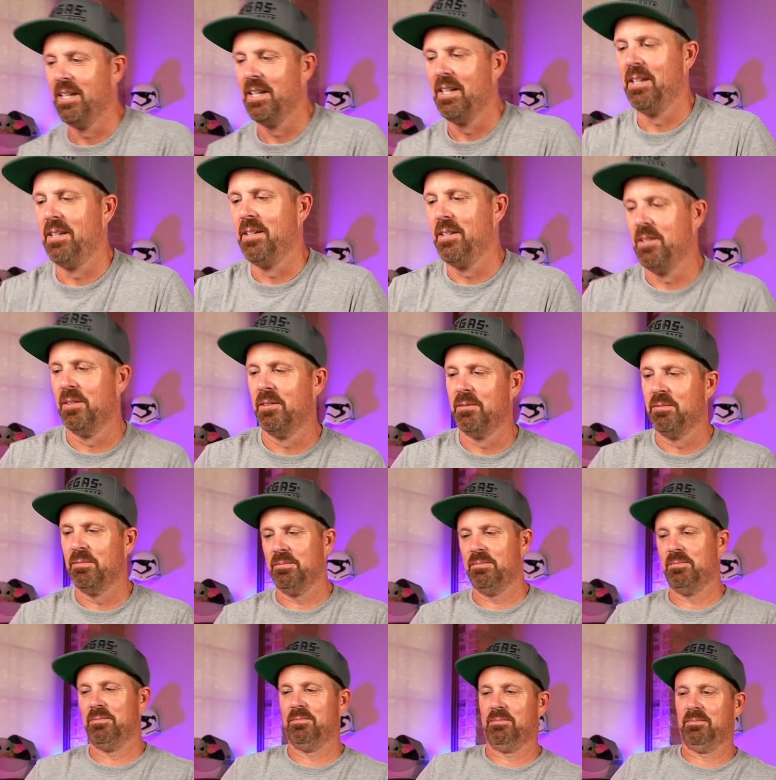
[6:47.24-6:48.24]

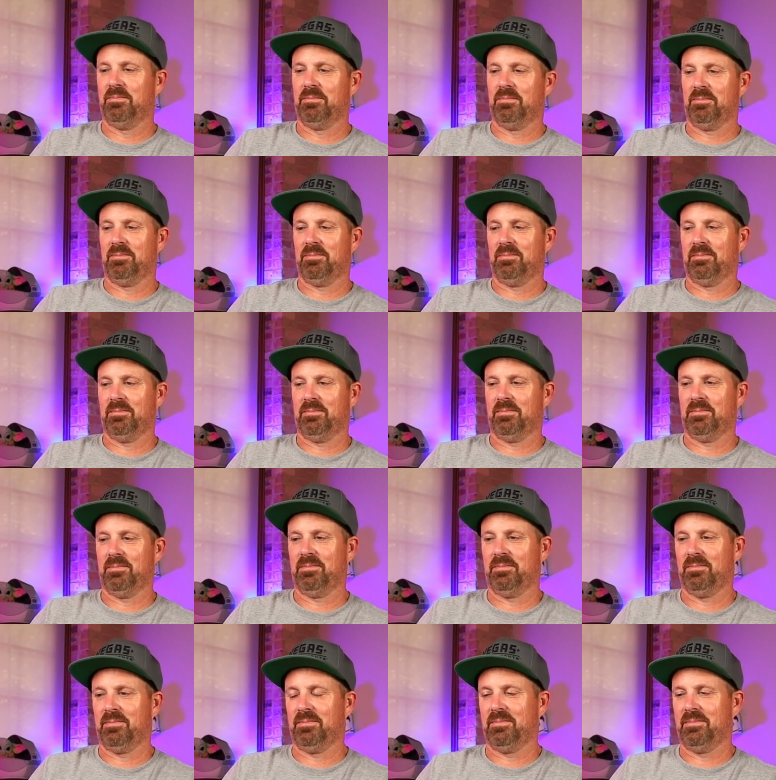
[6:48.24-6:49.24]

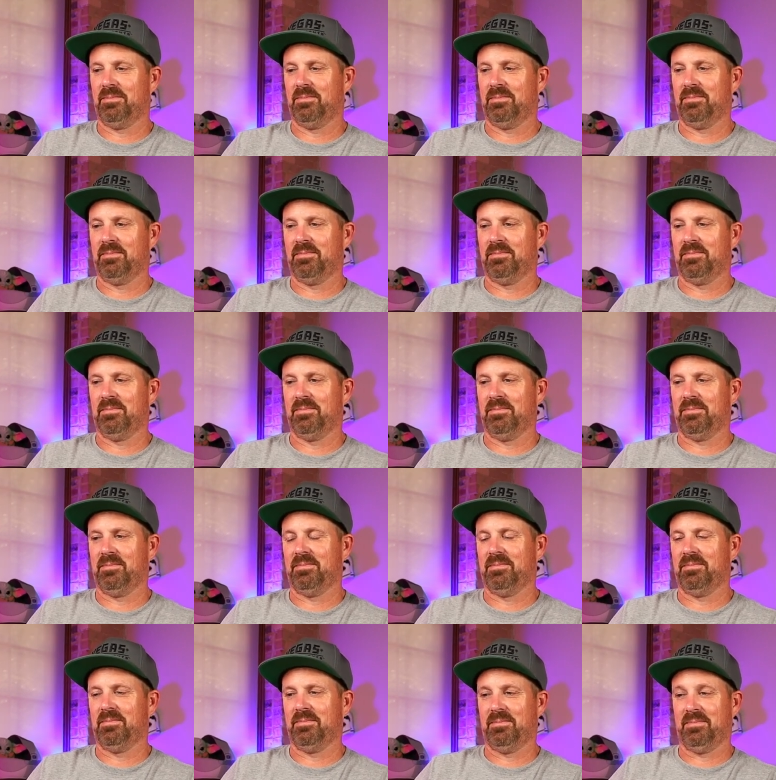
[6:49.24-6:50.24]

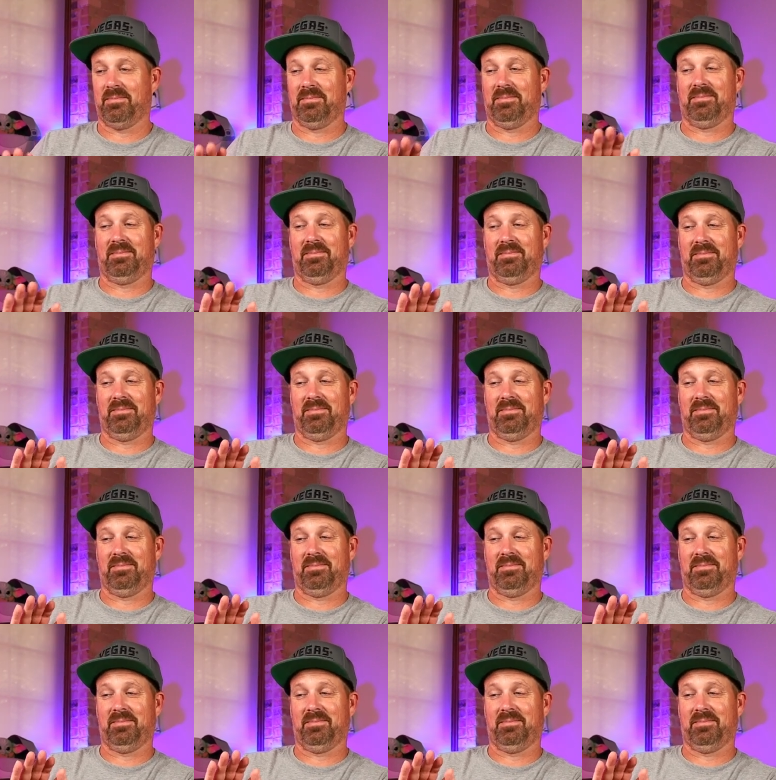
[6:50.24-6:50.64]
[no speech]